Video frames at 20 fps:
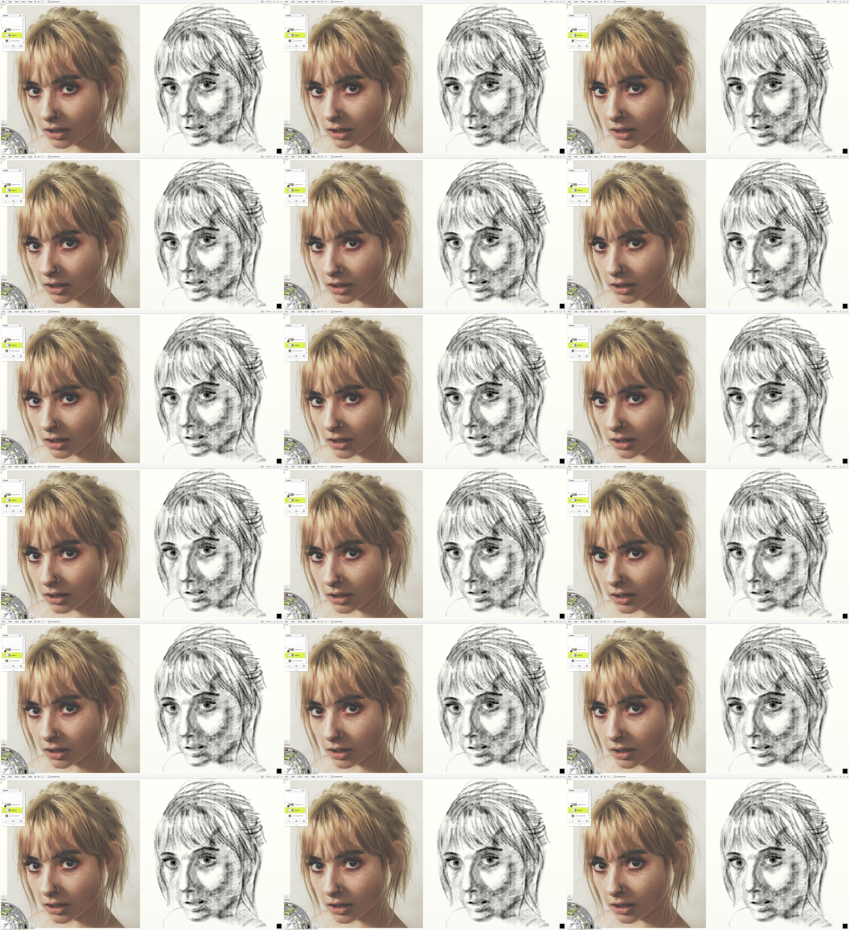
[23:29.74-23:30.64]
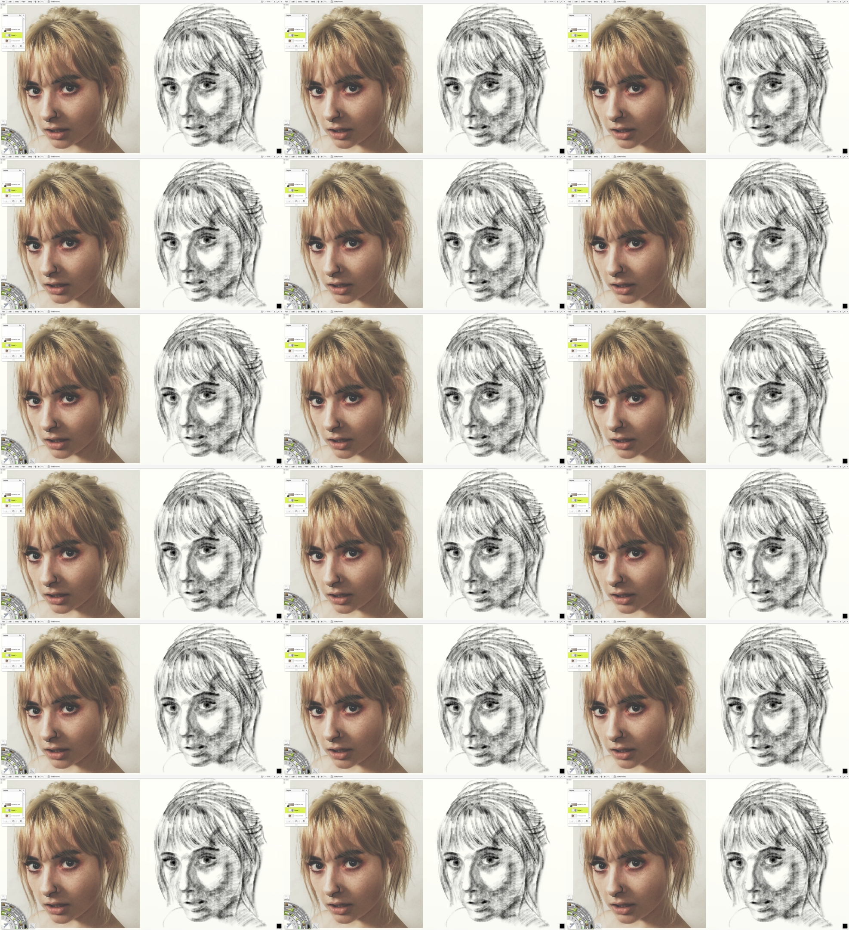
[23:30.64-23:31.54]

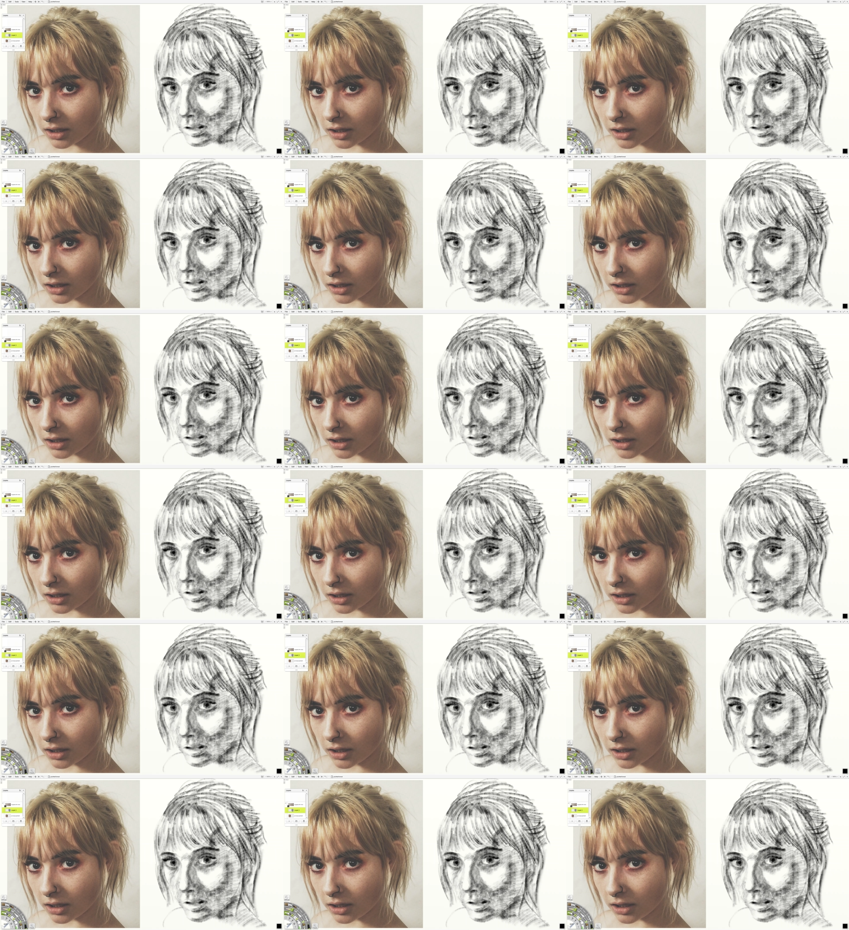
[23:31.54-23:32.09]
Nothing is said.